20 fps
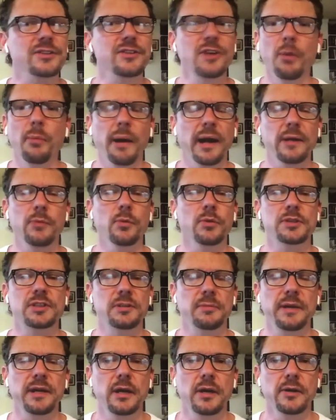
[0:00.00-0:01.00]
nobody wants to
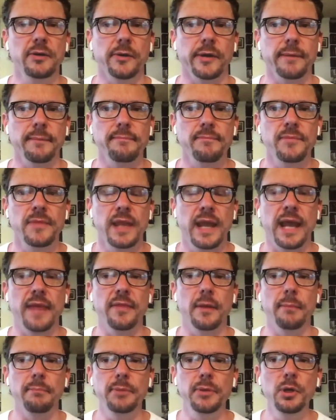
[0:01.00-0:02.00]
be hungry. And
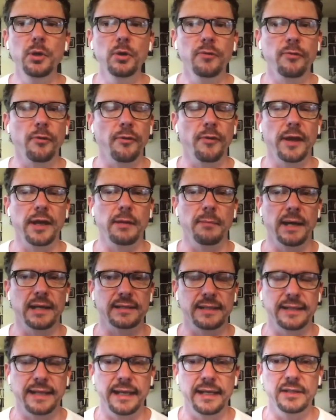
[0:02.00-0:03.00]
the beautiful thing about
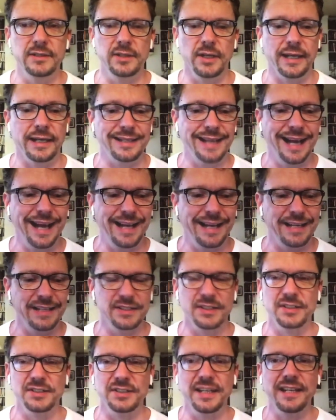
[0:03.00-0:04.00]
the ketogenic diet
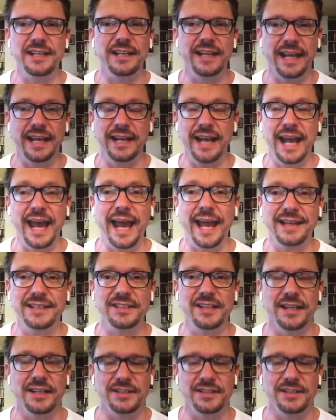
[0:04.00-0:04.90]
is it hacks that